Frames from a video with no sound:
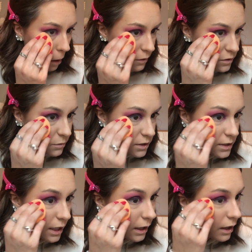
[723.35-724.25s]
So I'm
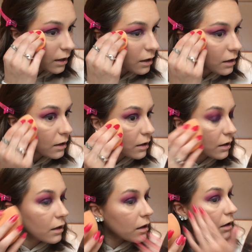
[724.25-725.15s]
just taking
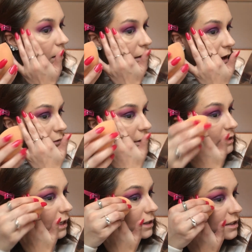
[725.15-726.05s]
that Real
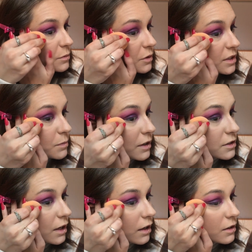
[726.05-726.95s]
Techniques beauty
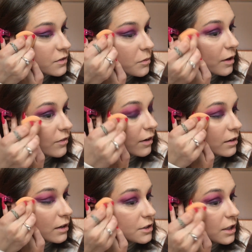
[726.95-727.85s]
sponge that I use for my
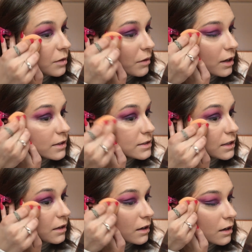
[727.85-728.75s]
foundation and my
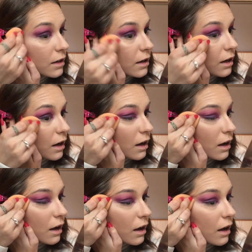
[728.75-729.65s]
concealer
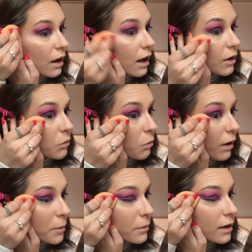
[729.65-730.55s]
and
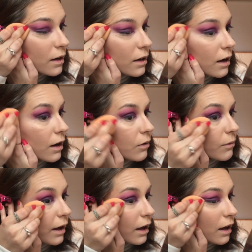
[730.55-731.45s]
wiping
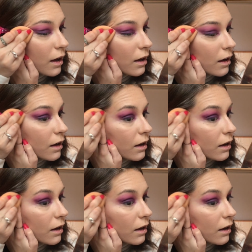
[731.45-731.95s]
away